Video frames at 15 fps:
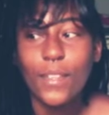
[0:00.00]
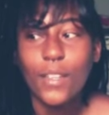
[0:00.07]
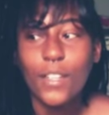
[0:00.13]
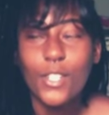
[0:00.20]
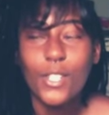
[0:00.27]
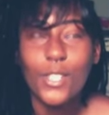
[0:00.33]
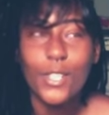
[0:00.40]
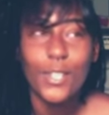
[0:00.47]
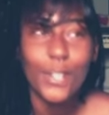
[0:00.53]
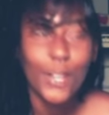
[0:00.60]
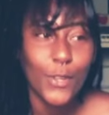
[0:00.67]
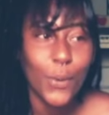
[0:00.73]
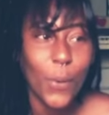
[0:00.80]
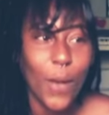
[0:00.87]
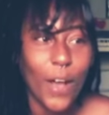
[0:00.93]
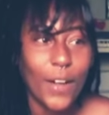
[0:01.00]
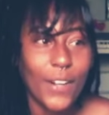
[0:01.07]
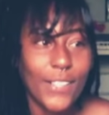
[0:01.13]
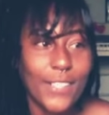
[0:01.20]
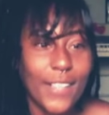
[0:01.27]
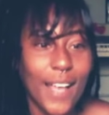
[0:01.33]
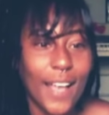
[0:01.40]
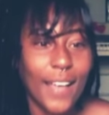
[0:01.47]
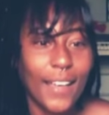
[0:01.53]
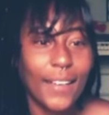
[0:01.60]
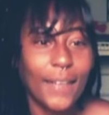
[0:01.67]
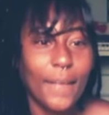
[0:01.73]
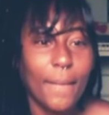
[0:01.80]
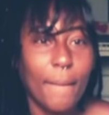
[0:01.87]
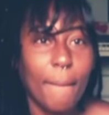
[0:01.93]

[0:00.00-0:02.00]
She's another water sign.